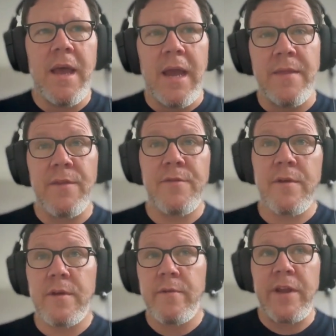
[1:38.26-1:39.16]
And then through
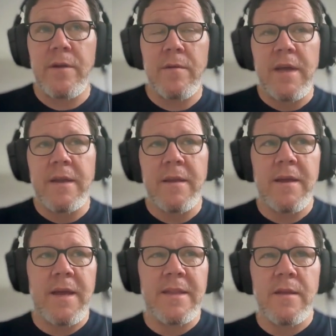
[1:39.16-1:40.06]
the career, like
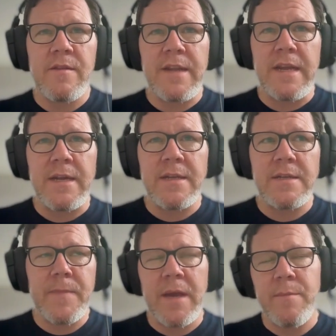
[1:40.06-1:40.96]
at the end of the
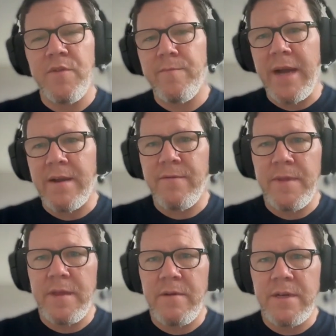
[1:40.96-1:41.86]
90s, I moved back from
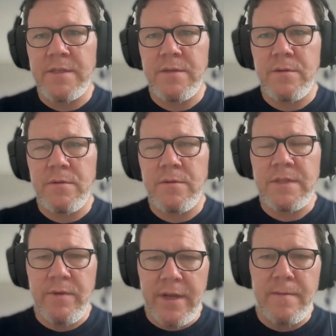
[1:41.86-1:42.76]
the US to
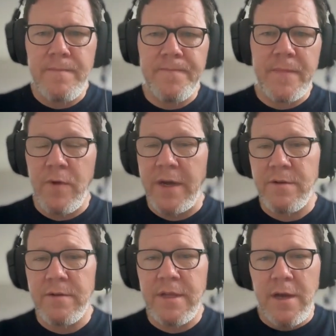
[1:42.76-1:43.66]
Sweden right
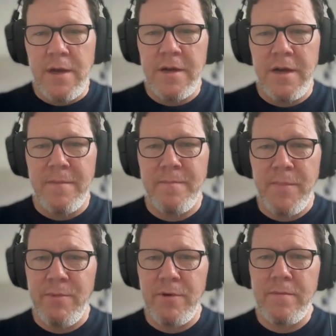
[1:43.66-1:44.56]
during the dot-com
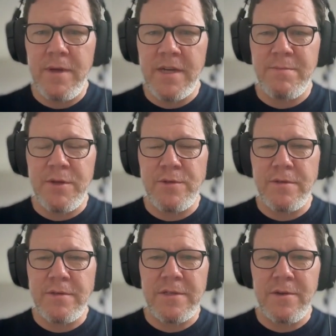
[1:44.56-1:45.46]
bubble
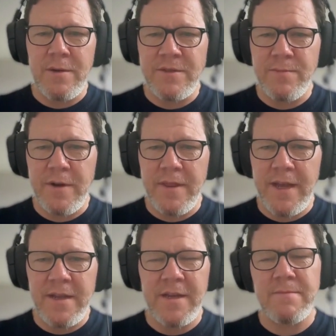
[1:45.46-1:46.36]
explosion. So I was part of that
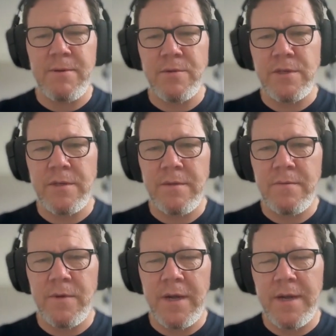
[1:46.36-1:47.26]
explosion
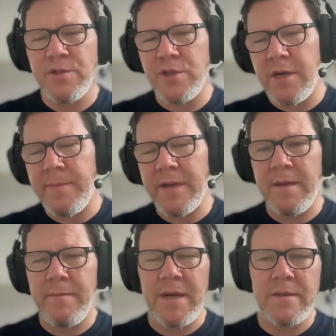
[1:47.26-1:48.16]
where I had a job. I
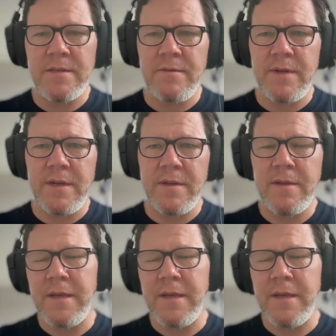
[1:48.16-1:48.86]
came back to Sweden,